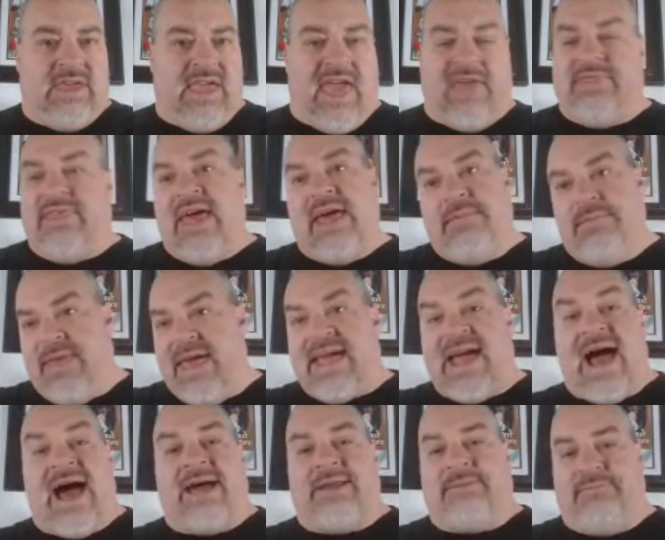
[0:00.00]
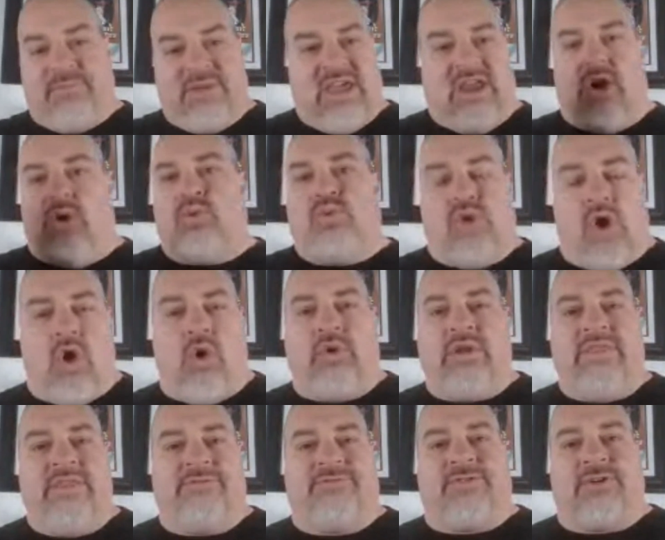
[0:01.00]
and then they got you know rolled
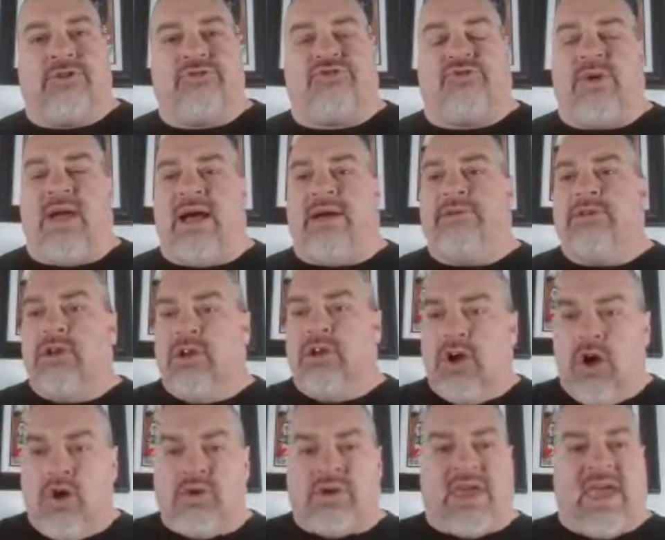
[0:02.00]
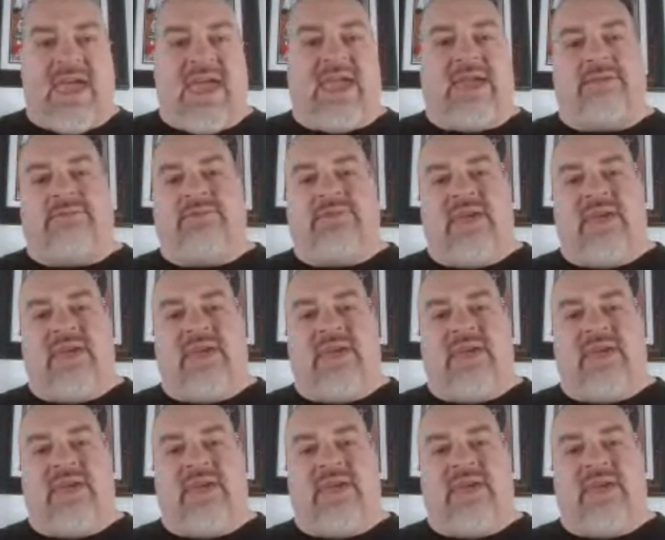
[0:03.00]
in the first round okay,